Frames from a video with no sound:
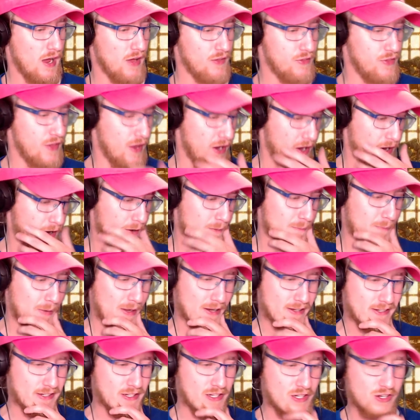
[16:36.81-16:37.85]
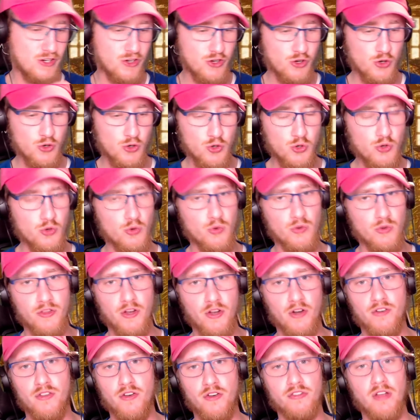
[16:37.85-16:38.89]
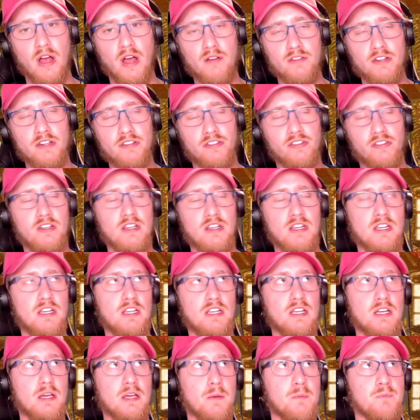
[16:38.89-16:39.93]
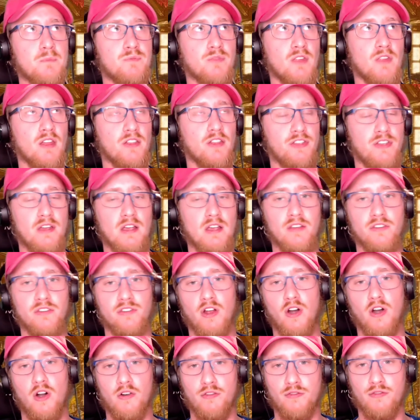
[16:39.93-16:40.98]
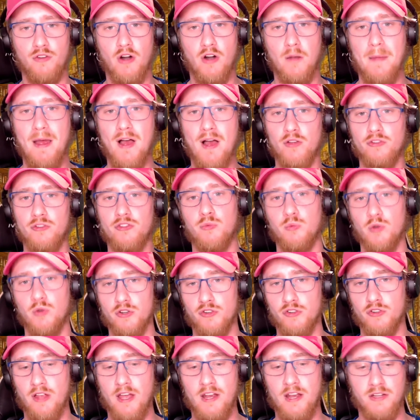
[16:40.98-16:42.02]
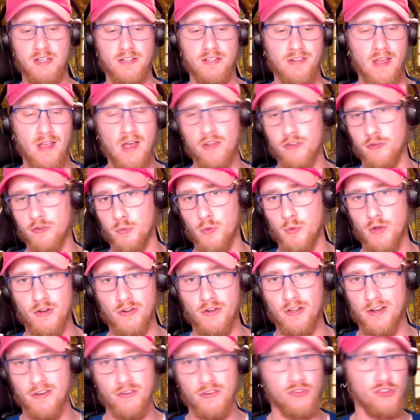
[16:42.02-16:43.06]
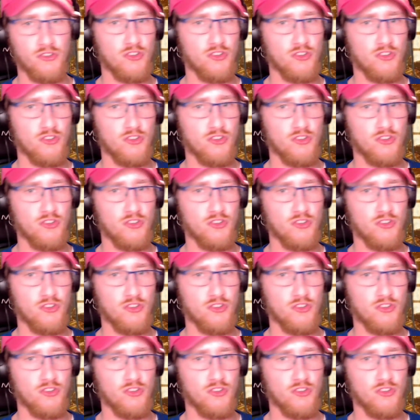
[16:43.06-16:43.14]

there, but there's obviously things that are from Alice in Wonderland, because Alice in Wonderland is